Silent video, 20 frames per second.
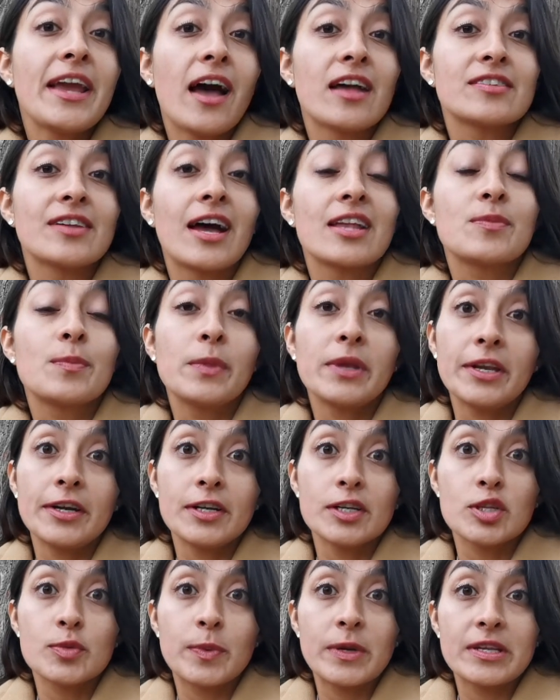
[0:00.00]
has had
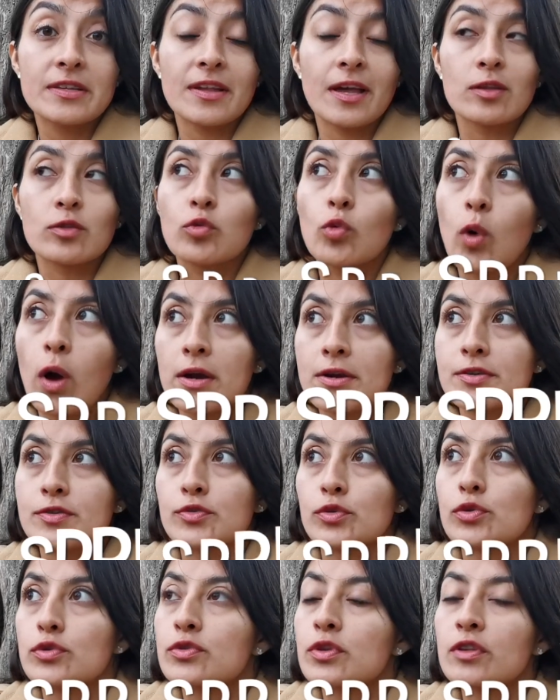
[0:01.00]
mineral springs as water
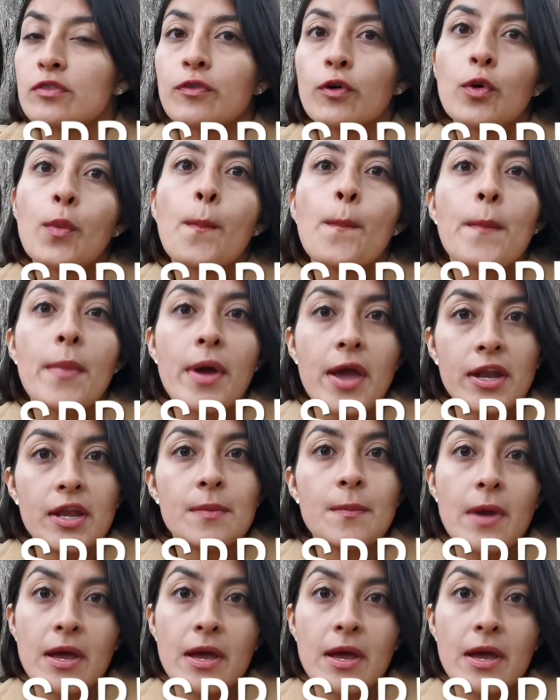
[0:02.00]
sources for many